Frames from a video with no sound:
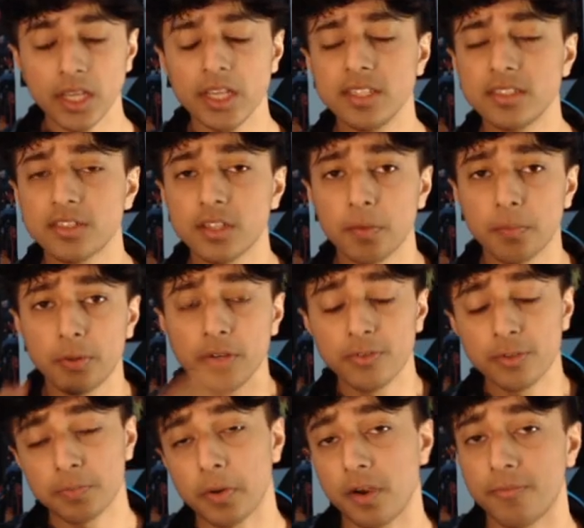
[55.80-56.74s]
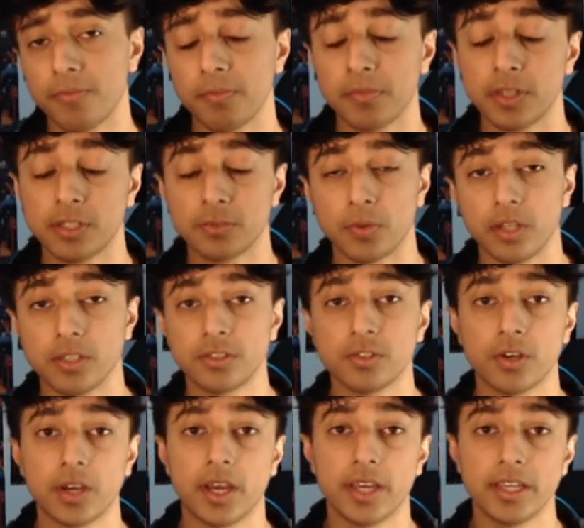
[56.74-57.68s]
it's the previous part from this one,
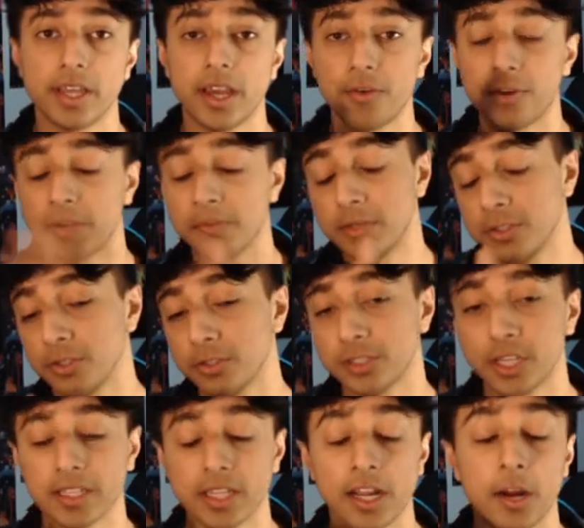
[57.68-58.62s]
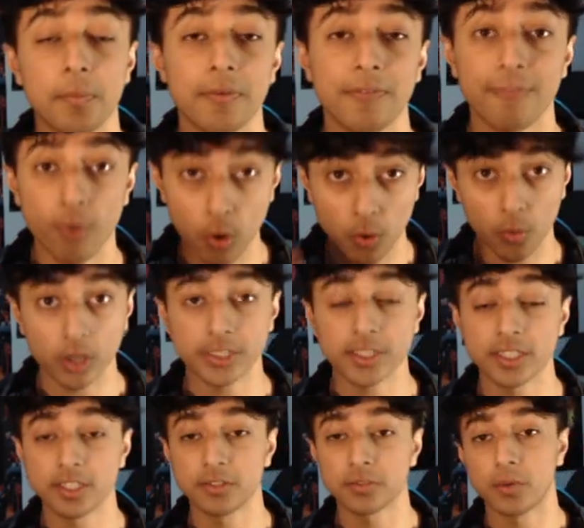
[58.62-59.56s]
so, uh, yeah, I recommend you go check that out before
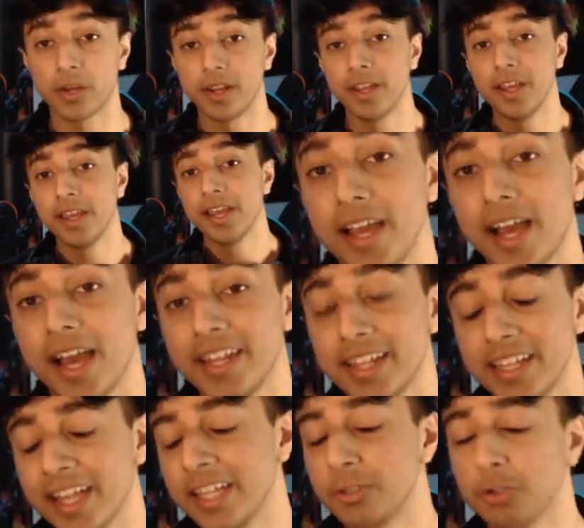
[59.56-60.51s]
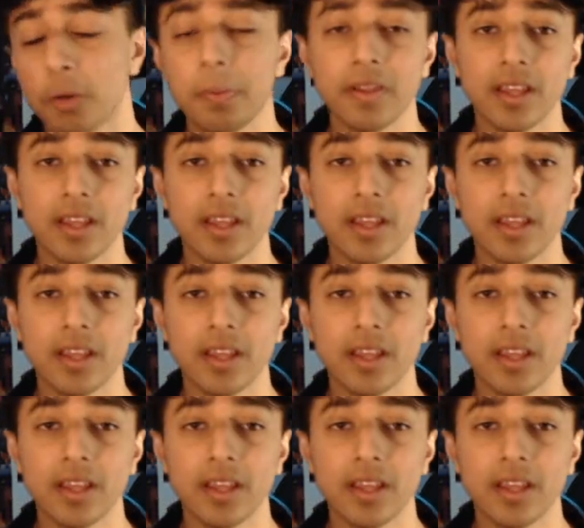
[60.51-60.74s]
watching this one. And, uh, yeah, drop a